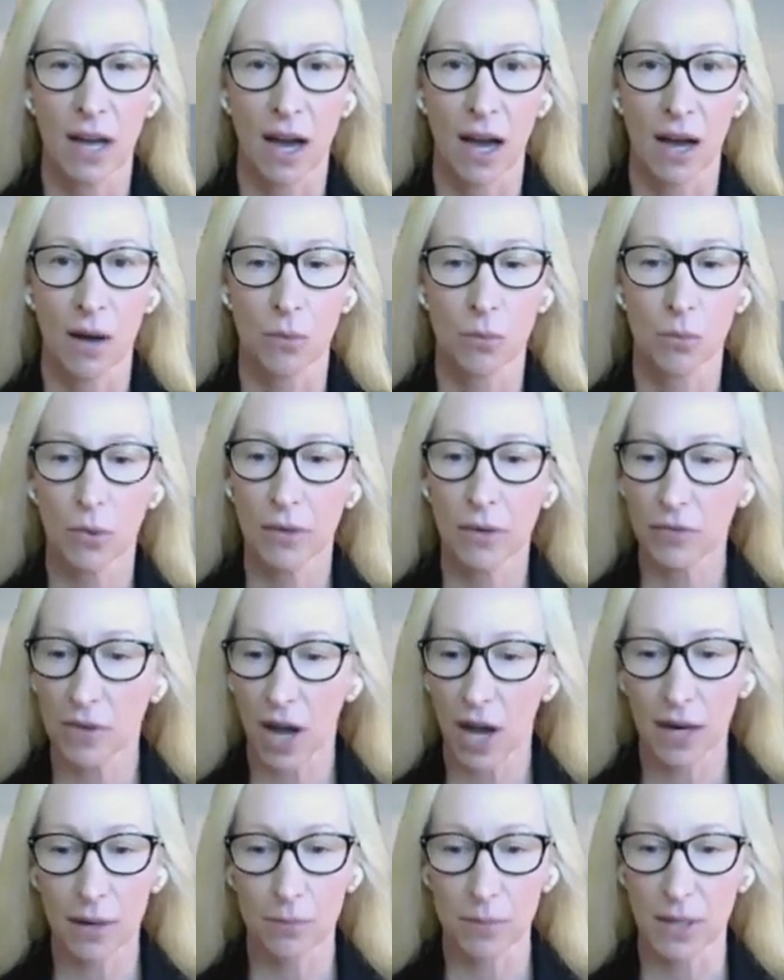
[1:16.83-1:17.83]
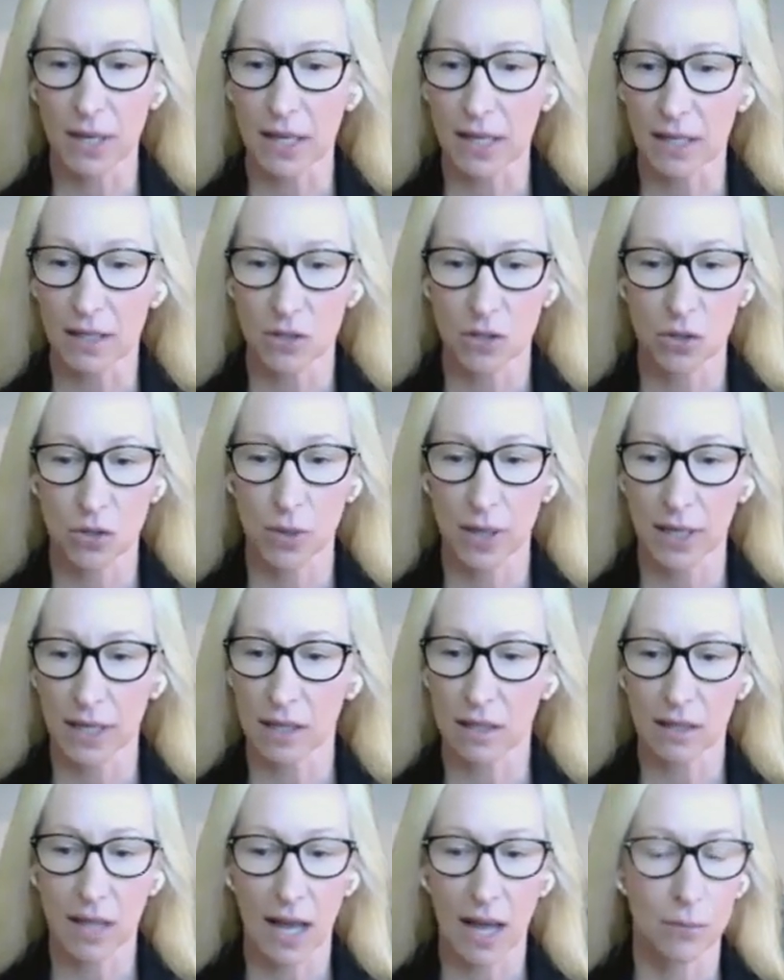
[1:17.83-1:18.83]
Um, we've got to be doing
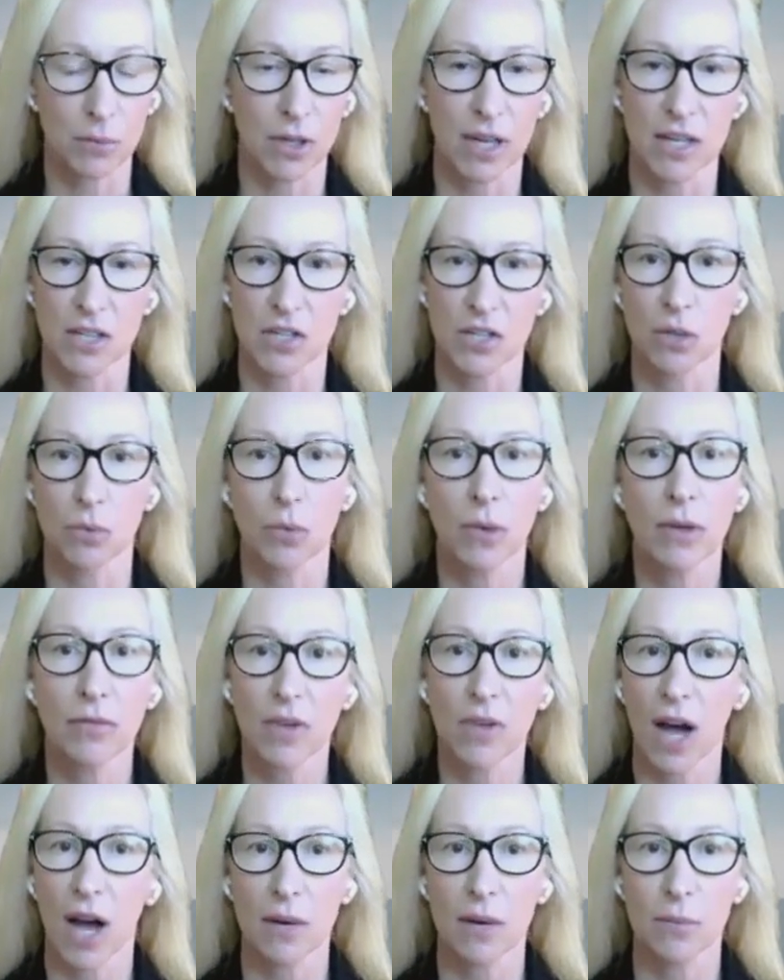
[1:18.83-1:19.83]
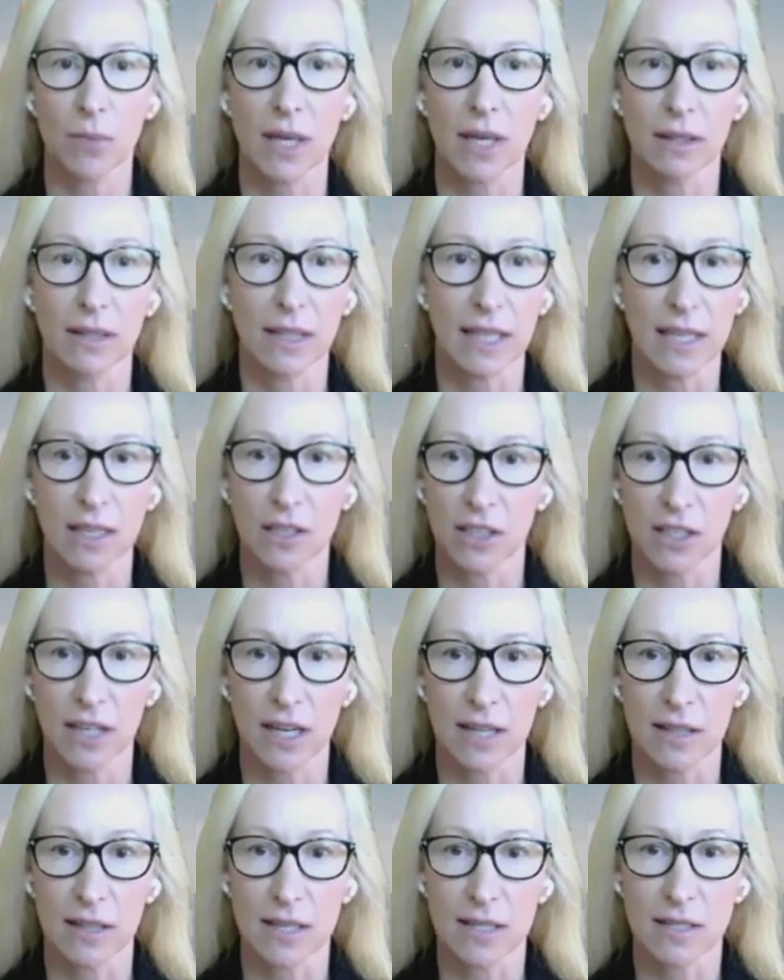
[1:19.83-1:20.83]
collaboration. We've got to be a leader
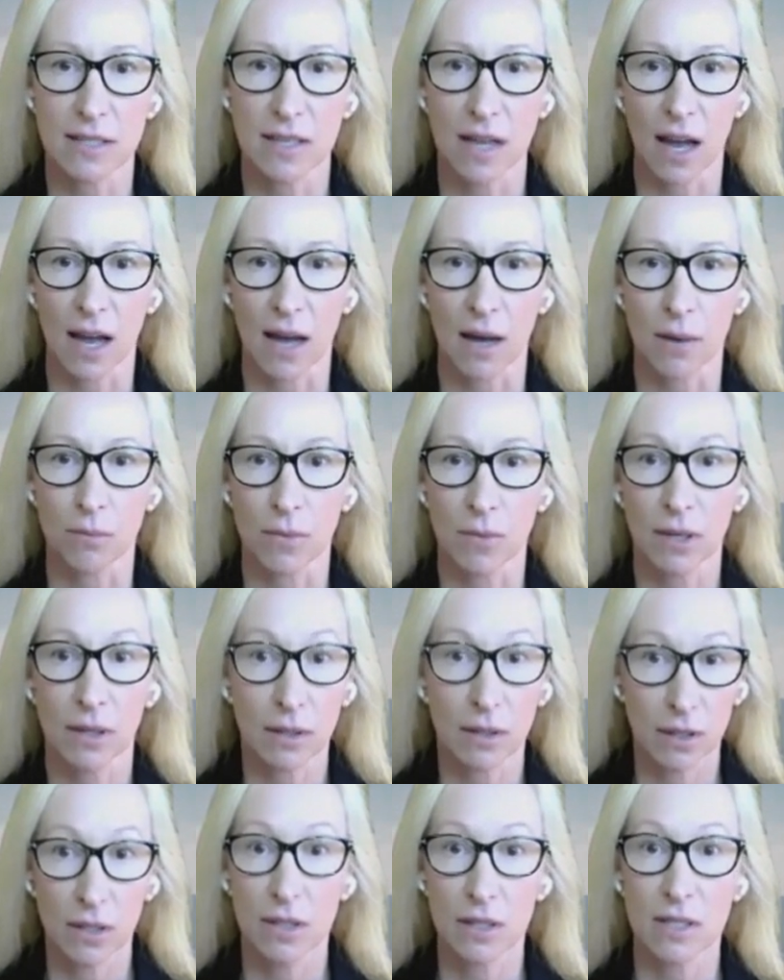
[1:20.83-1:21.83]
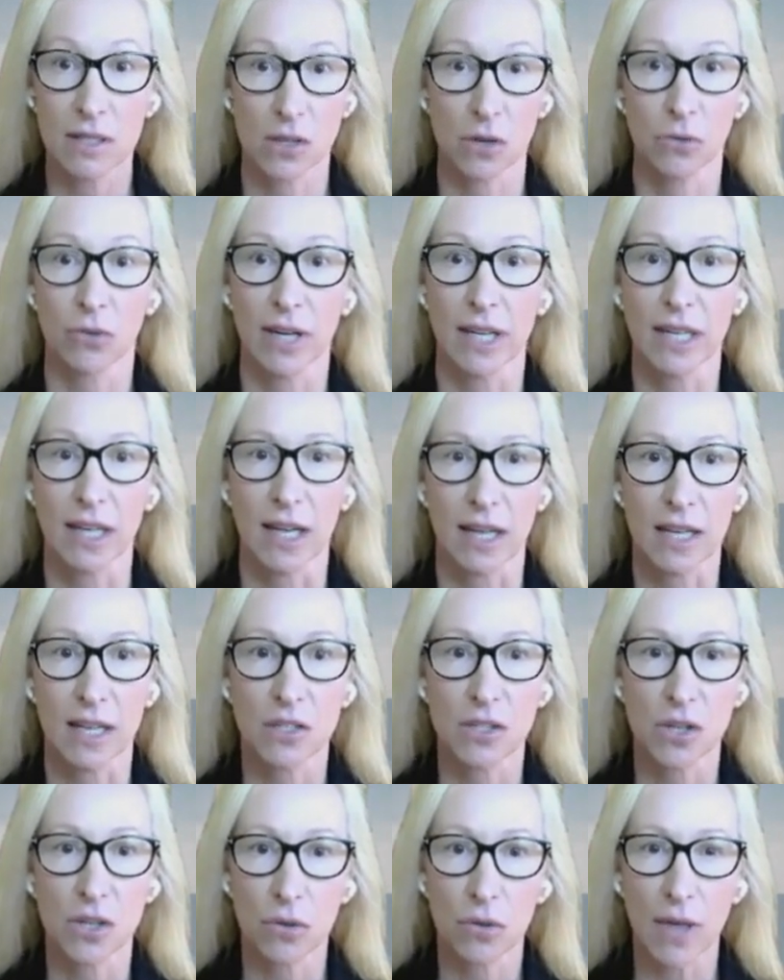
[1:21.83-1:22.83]
in this, um, this arena. And
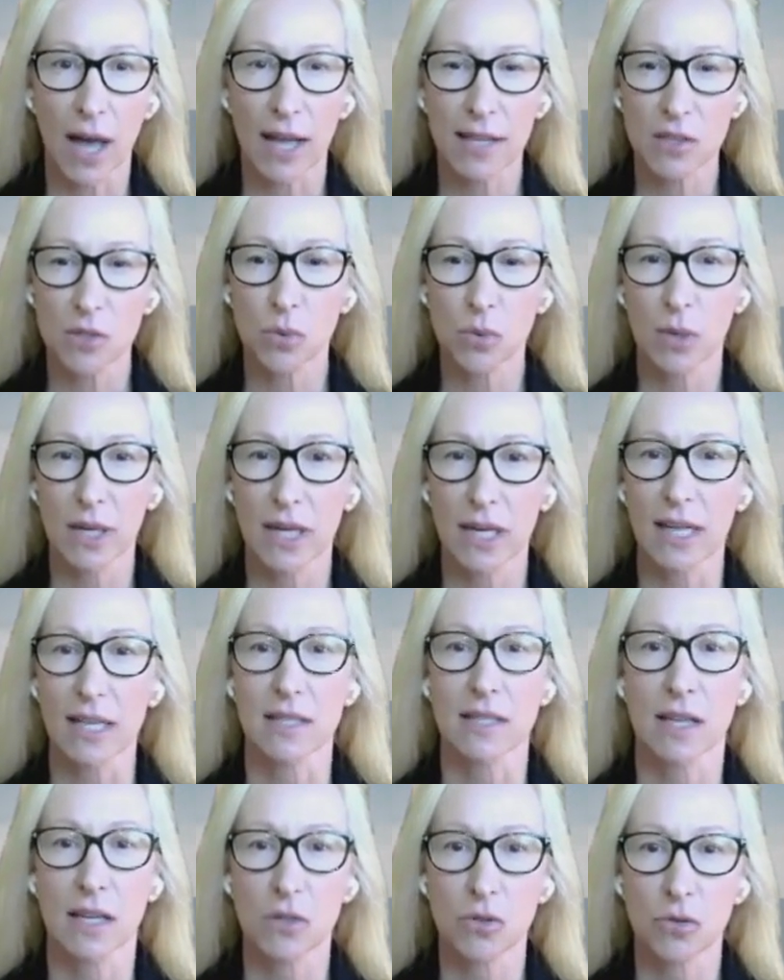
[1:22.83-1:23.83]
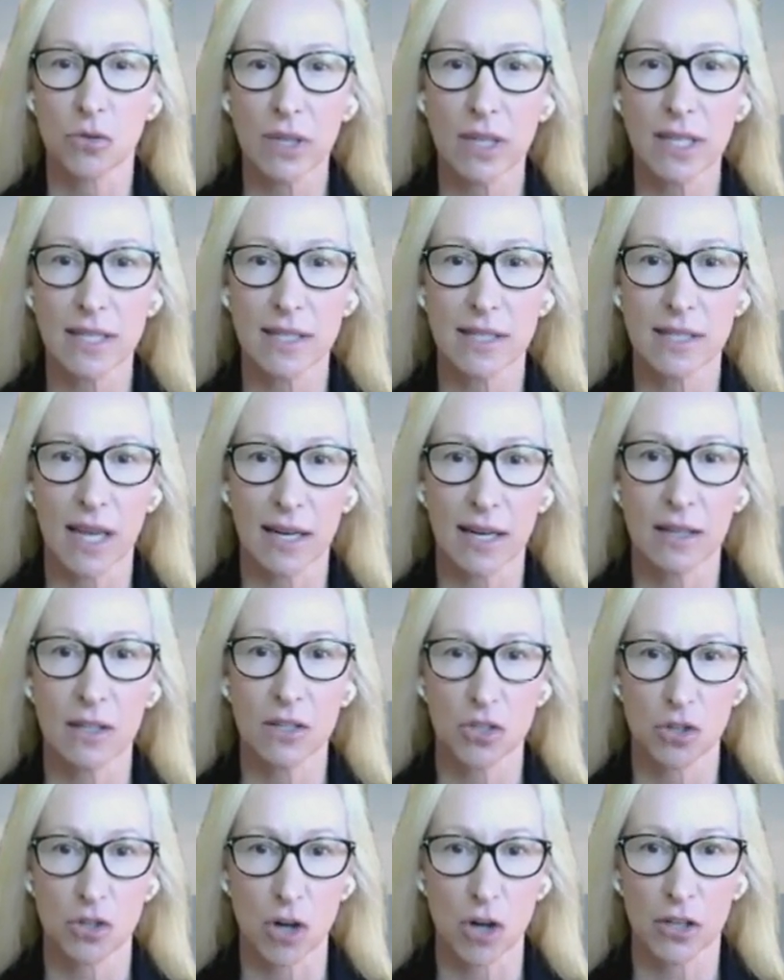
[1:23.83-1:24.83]
so that's what it is. It's really setting the
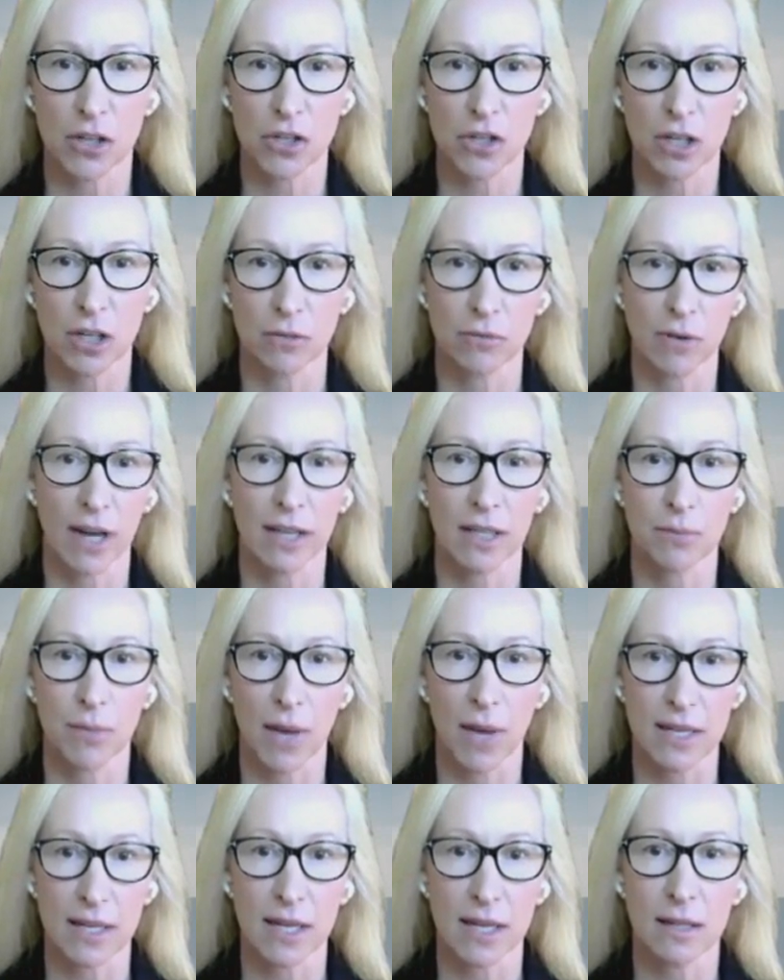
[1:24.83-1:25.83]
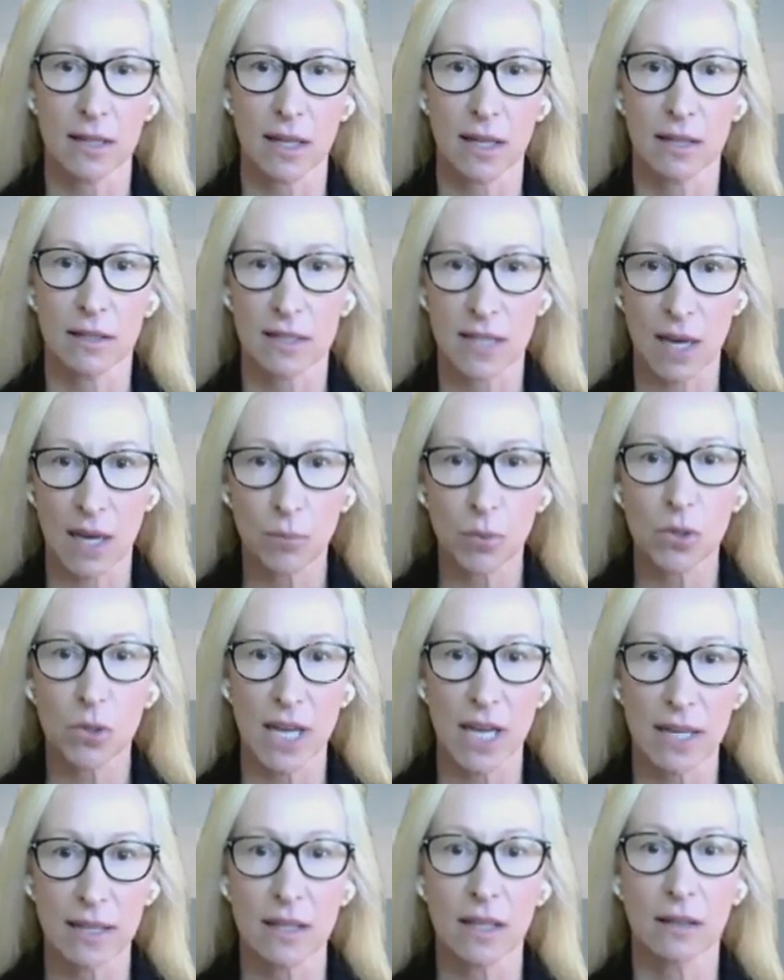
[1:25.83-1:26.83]
structure and recommending that Temple
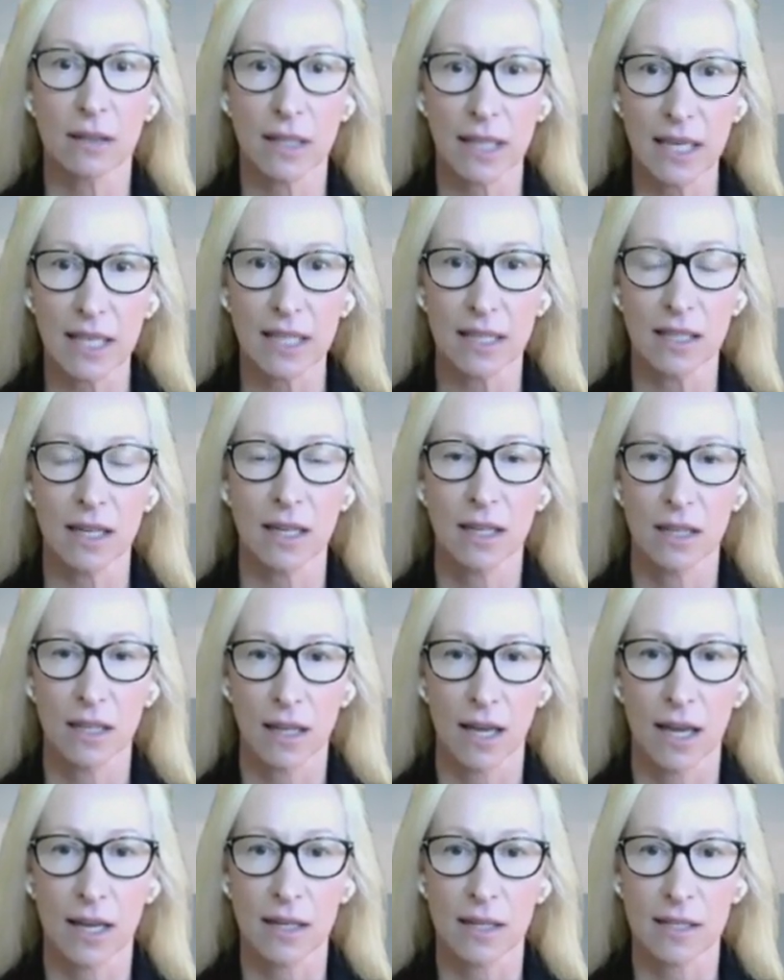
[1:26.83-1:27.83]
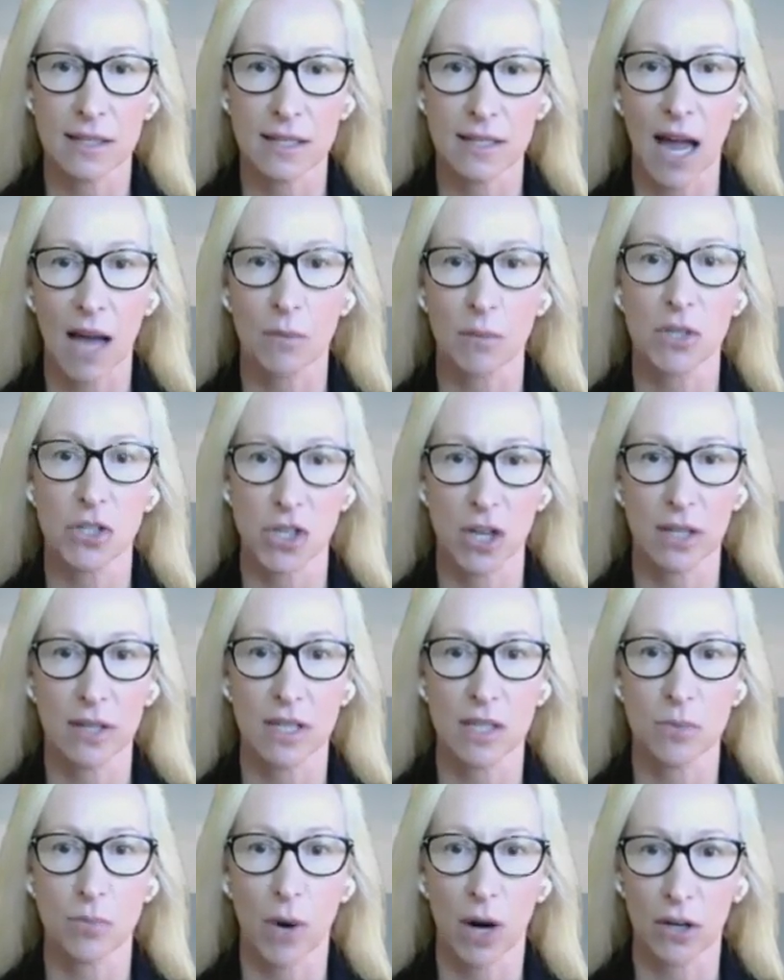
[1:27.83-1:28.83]
take the lead in establishing
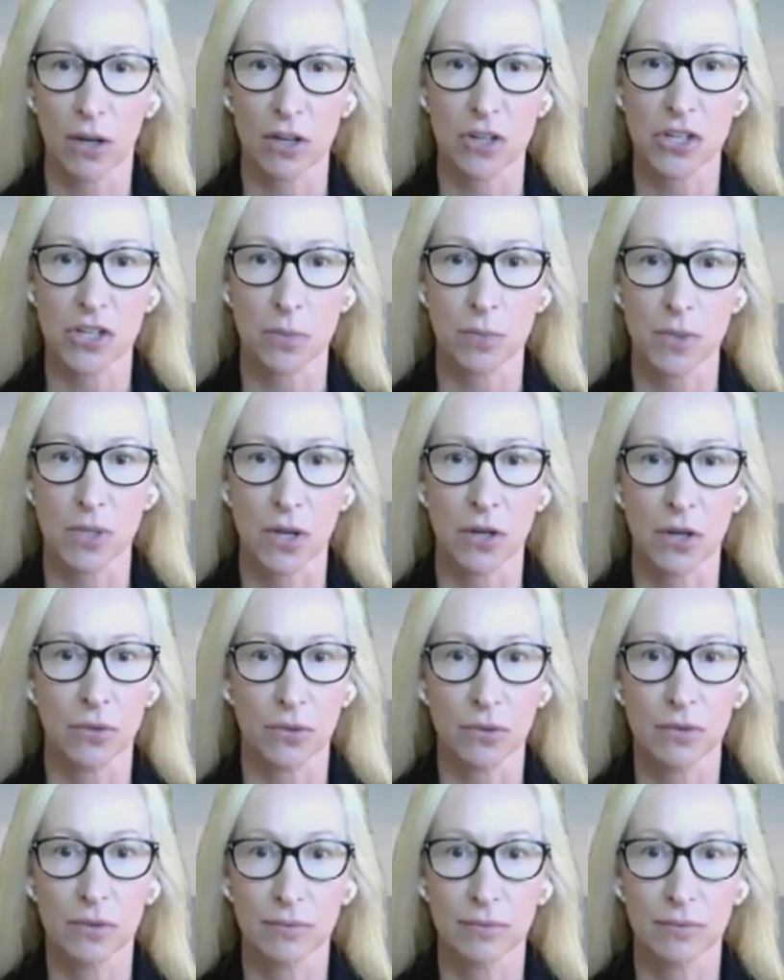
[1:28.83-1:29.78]
this partnership zone.